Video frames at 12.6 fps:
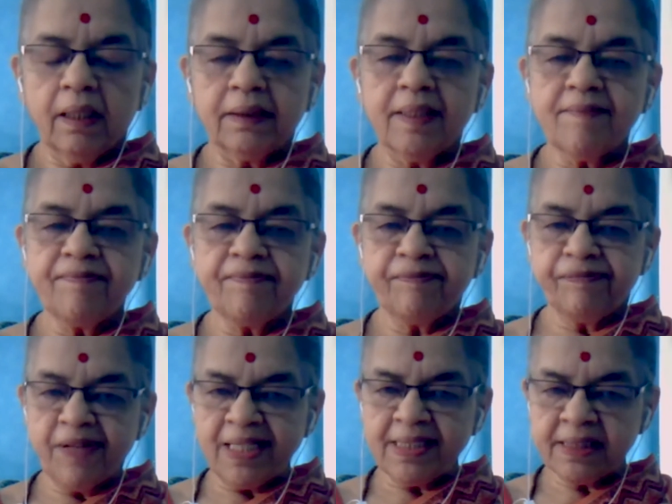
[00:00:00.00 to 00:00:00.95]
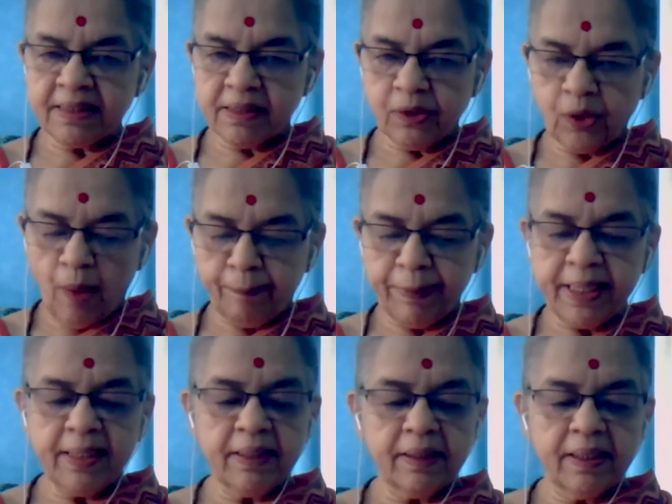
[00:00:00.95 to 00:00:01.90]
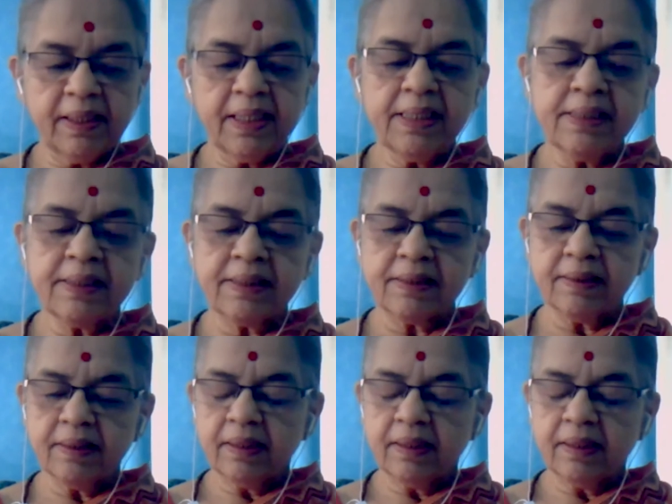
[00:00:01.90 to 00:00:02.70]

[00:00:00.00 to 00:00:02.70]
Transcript: the first topic is